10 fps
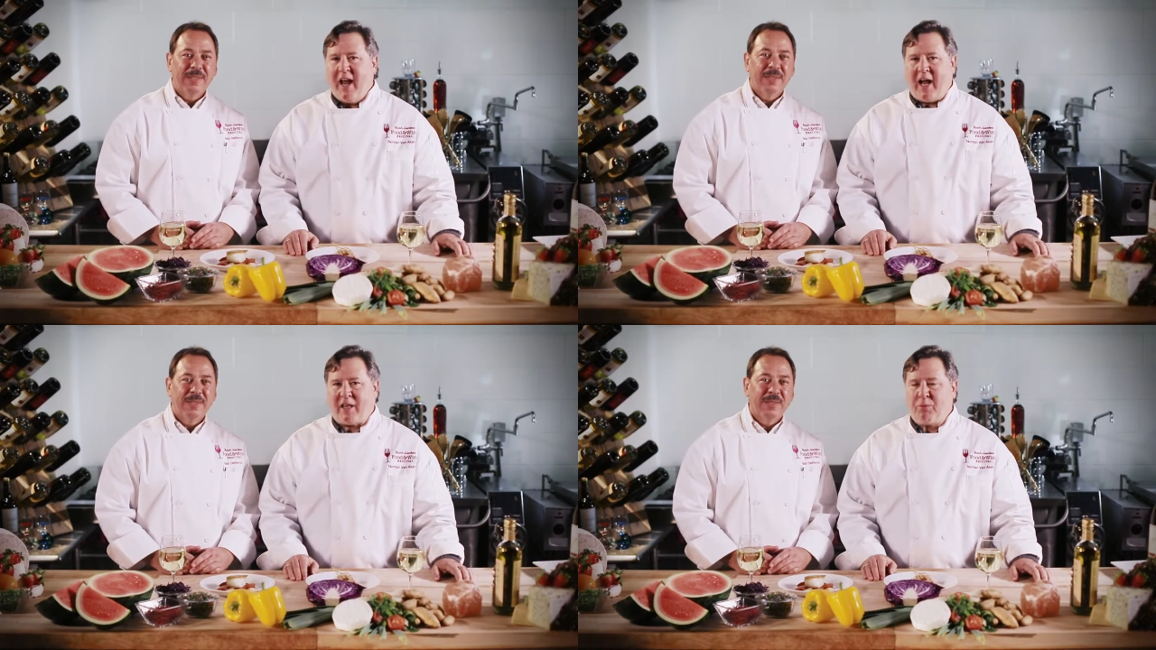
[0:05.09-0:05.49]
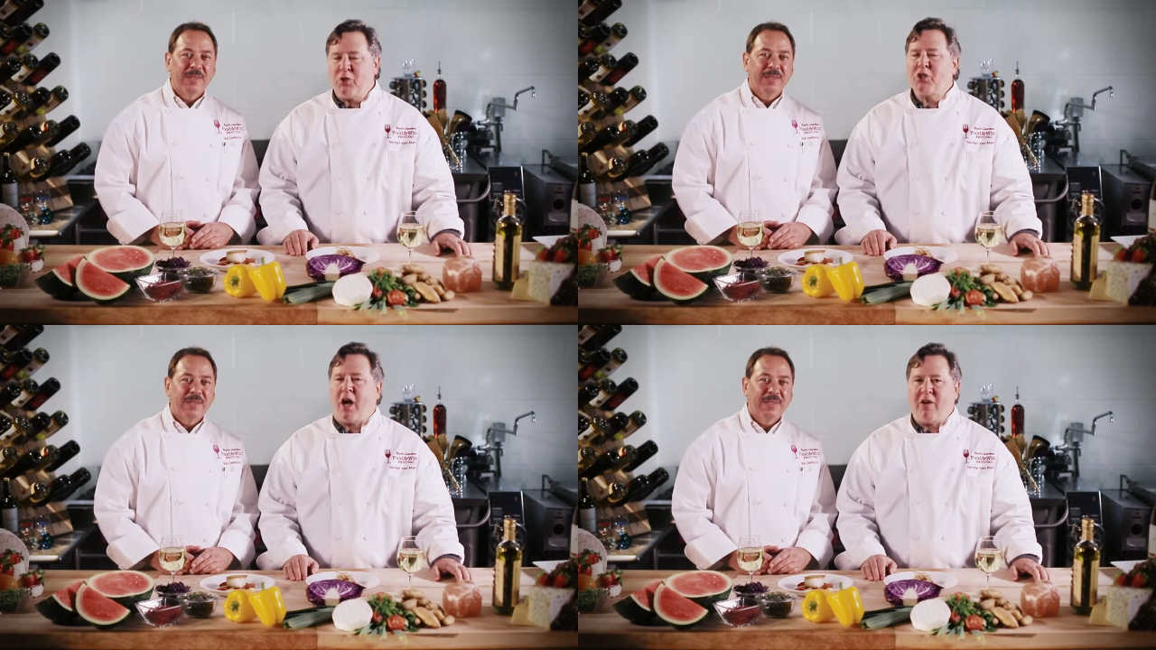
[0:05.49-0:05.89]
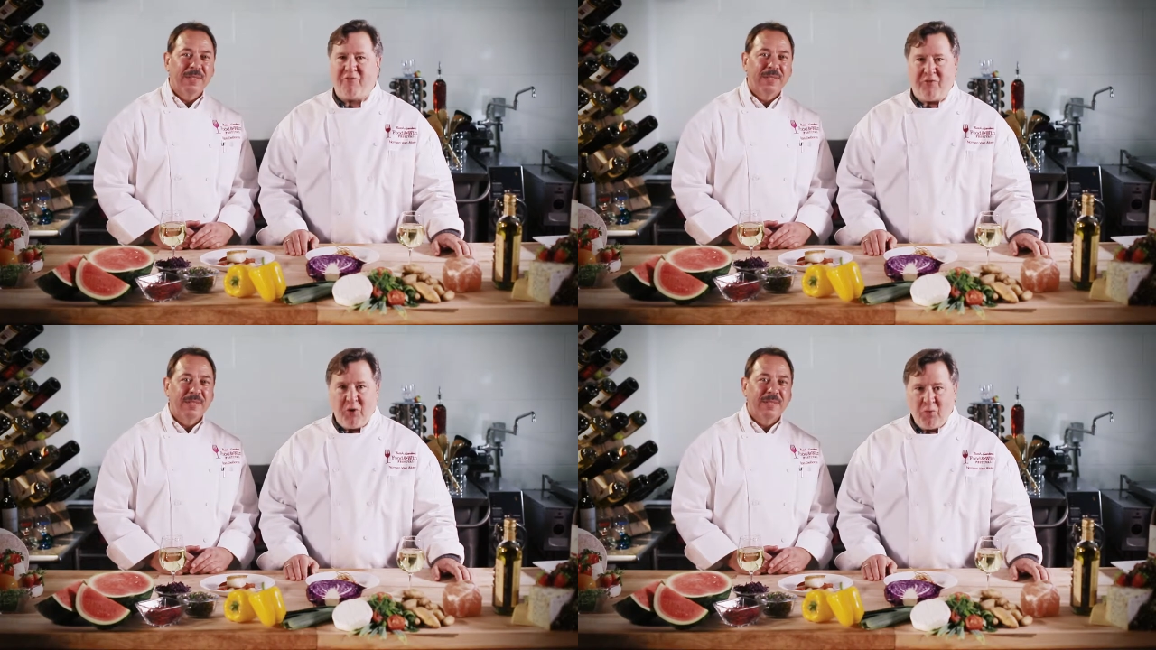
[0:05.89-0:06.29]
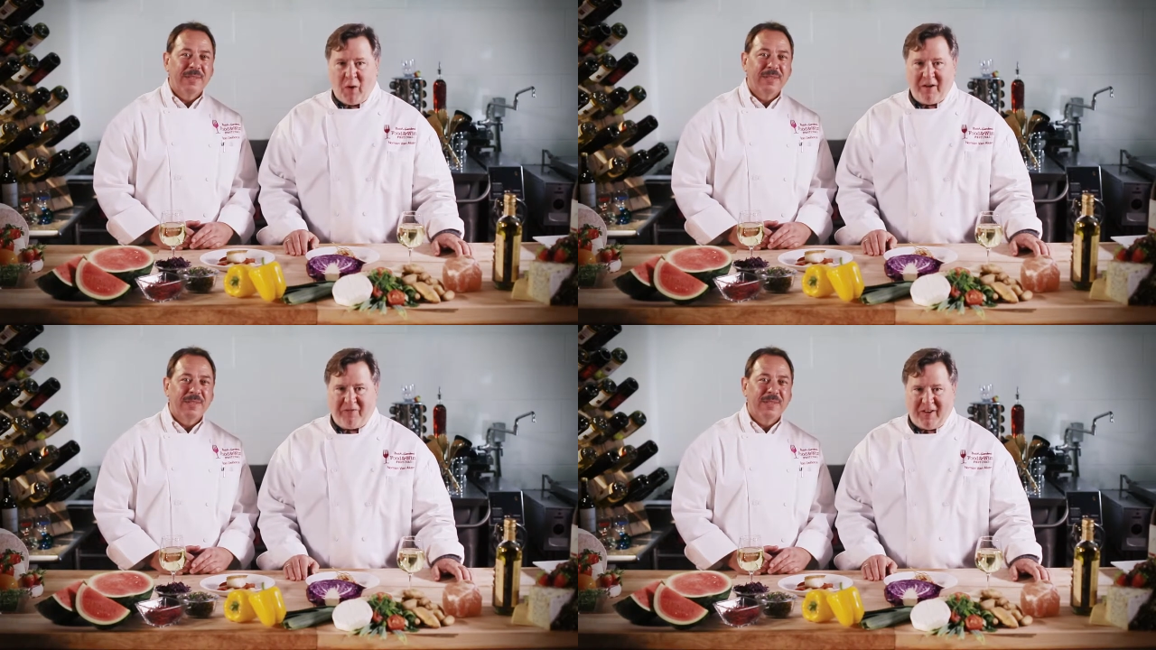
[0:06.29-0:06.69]
Speaker 1: at the Busch Gardens Food and
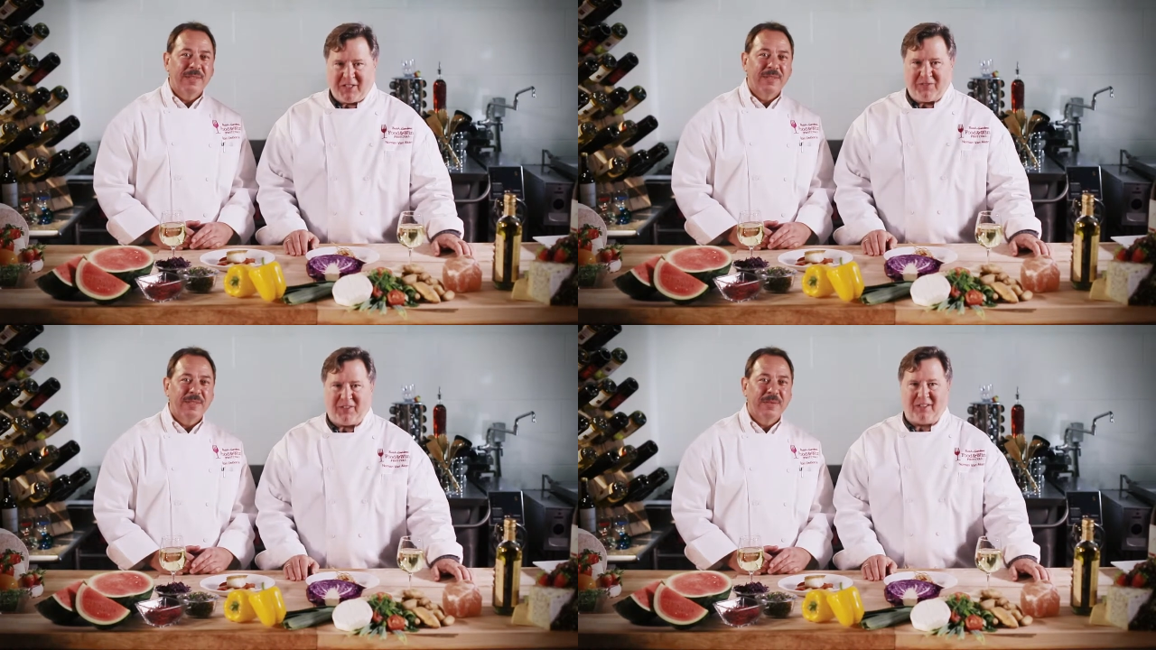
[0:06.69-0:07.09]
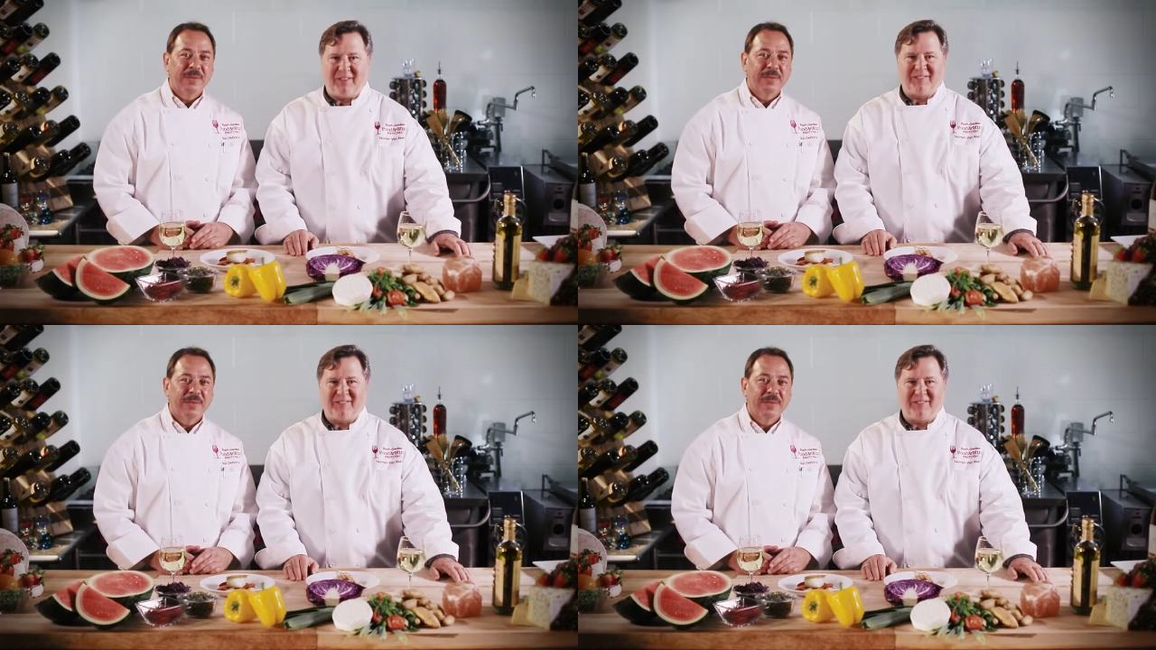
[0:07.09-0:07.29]
Wine Festival.